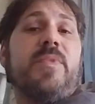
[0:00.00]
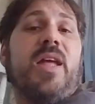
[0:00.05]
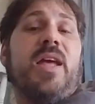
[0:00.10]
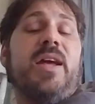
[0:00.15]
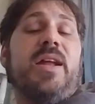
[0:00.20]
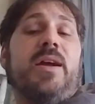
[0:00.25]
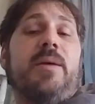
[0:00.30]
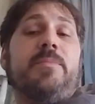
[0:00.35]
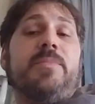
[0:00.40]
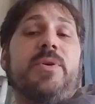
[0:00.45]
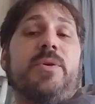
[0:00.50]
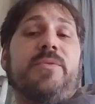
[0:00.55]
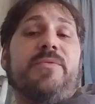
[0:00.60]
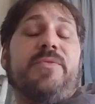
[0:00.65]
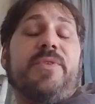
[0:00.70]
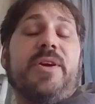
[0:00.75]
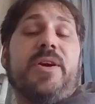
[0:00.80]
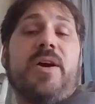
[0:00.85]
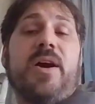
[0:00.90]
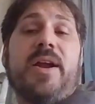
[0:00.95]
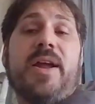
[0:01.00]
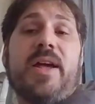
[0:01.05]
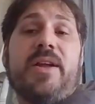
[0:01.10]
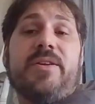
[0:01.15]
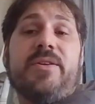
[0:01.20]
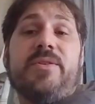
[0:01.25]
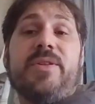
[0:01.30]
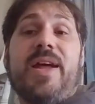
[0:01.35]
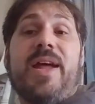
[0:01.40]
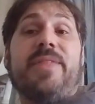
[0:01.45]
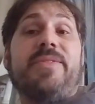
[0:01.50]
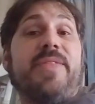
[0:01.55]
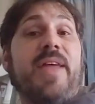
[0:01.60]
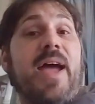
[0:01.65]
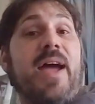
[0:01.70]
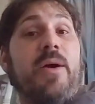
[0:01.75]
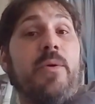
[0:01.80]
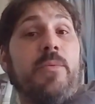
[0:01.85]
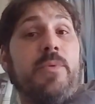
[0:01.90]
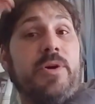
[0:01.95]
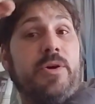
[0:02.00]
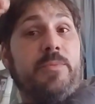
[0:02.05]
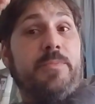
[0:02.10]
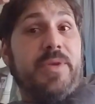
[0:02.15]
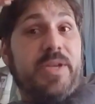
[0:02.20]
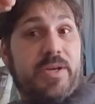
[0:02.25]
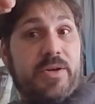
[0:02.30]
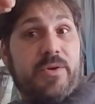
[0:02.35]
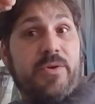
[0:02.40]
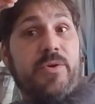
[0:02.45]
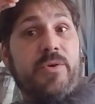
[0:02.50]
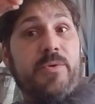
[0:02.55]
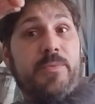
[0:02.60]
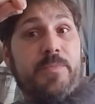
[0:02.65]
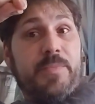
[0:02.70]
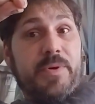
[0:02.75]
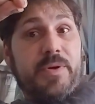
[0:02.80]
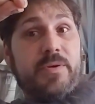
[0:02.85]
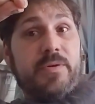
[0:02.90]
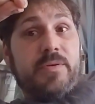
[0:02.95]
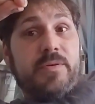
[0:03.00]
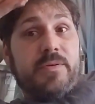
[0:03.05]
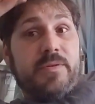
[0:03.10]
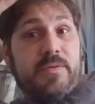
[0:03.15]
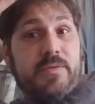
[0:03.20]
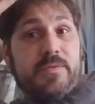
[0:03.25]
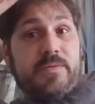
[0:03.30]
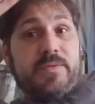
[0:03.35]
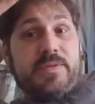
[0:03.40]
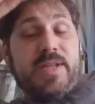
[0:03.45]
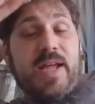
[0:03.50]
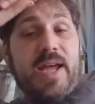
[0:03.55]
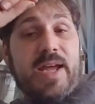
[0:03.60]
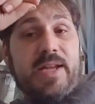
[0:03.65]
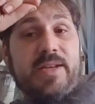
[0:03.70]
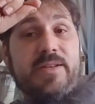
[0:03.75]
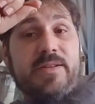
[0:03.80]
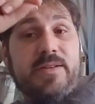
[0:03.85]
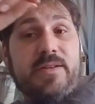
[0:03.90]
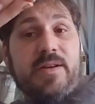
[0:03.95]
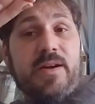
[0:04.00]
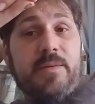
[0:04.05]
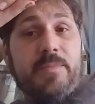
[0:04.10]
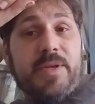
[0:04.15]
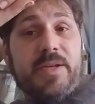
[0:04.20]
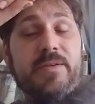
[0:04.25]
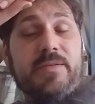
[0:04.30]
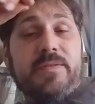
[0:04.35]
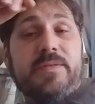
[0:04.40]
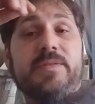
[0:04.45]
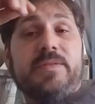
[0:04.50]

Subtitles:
And I'm going to figure out how to do that. That will be a group. Dadgummit.